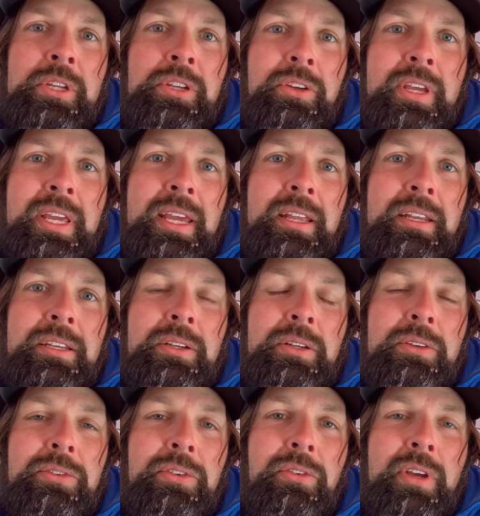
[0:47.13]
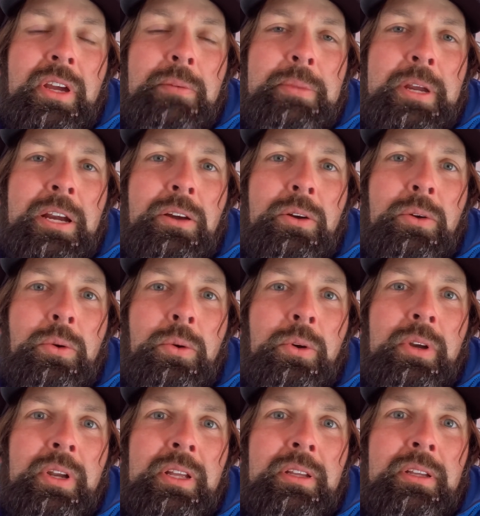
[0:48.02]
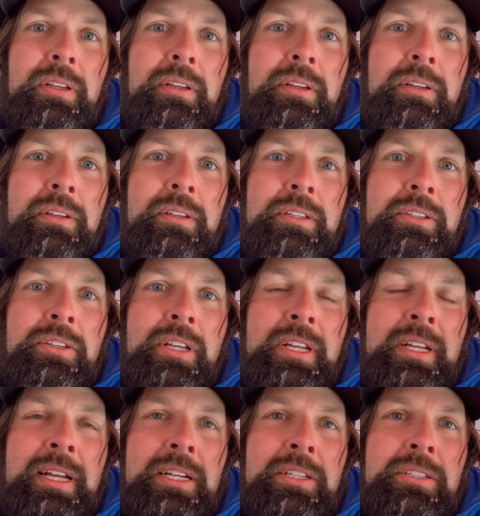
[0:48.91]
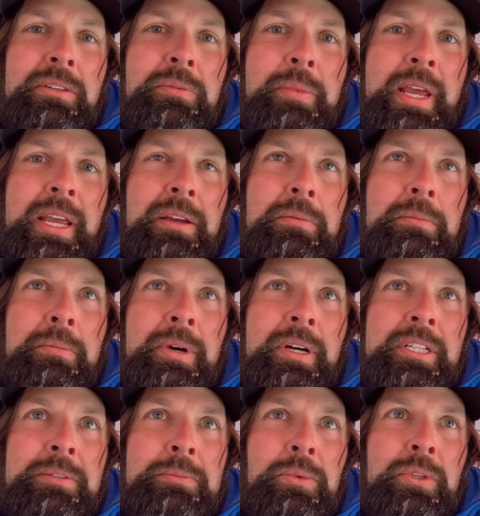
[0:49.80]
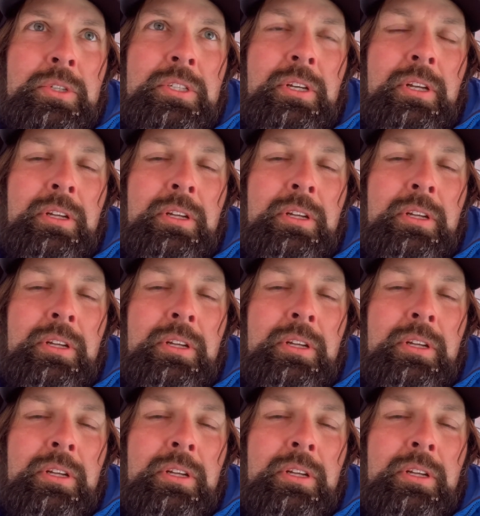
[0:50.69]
can do if you've got paracord is you can actually make a much more solid